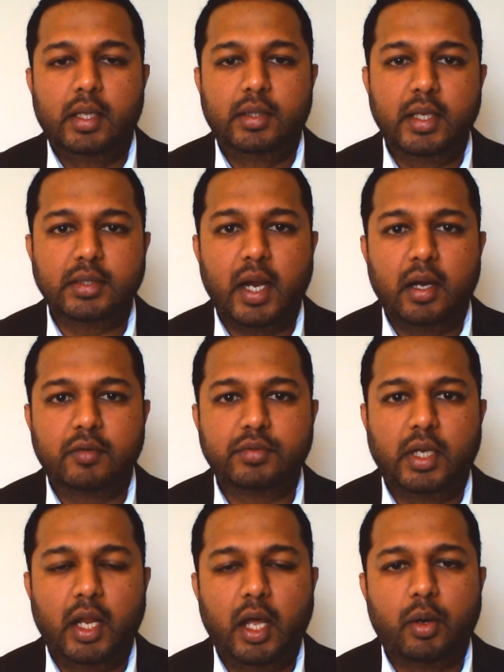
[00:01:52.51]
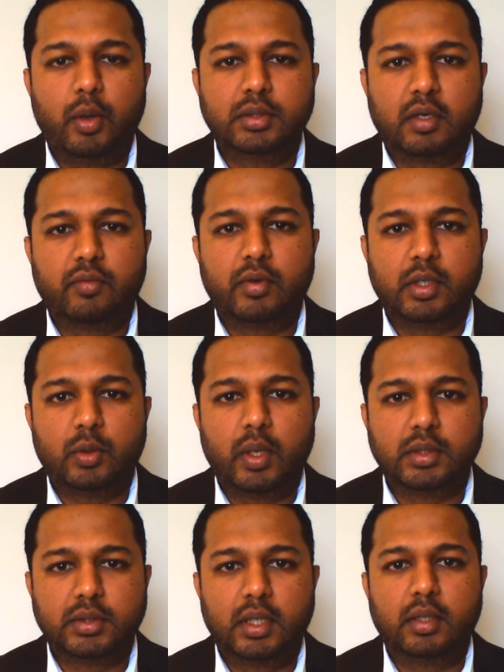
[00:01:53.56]
This kind of scenario is referred to
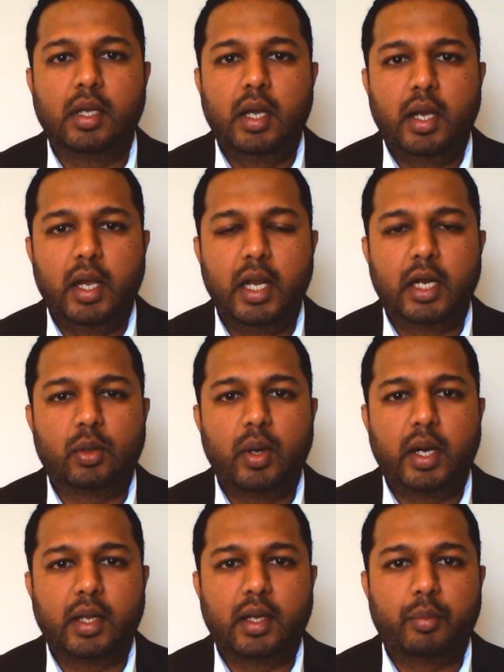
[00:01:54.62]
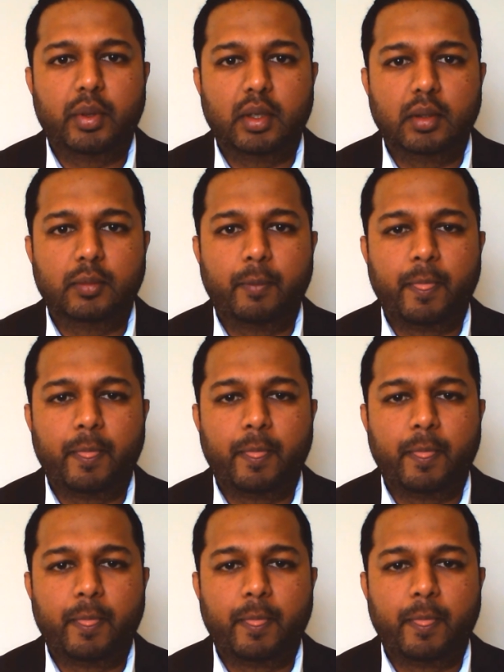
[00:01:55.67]
as an electrolytic couple.